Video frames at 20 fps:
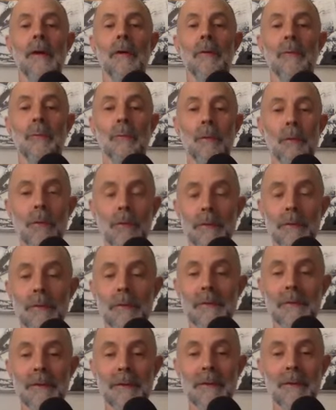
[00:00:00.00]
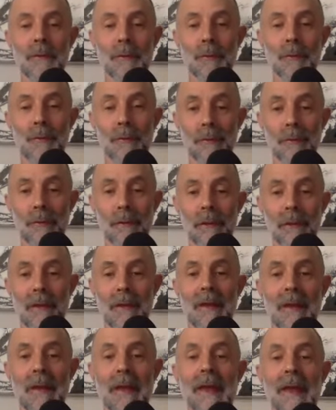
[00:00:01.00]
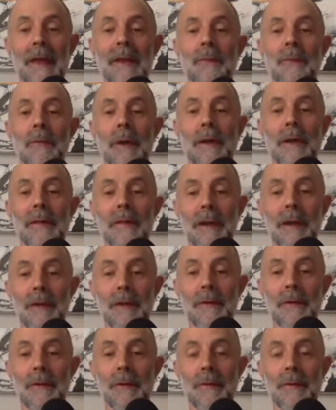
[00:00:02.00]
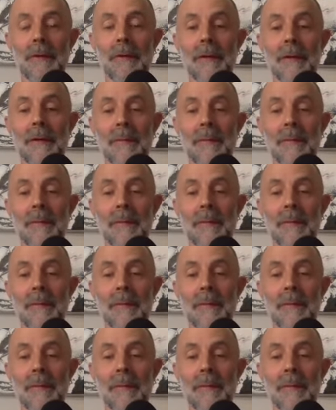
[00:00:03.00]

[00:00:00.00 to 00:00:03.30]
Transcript: warts and all, in a way that I couldn't